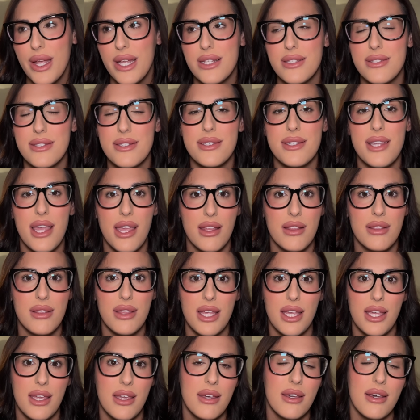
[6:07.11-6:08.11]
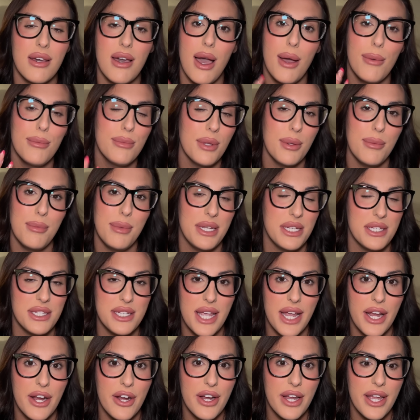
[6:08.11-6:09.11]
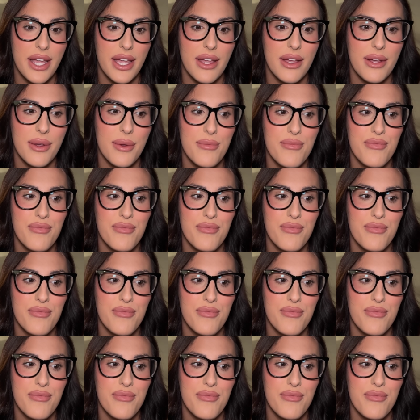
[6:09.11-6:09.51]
insanely complimentary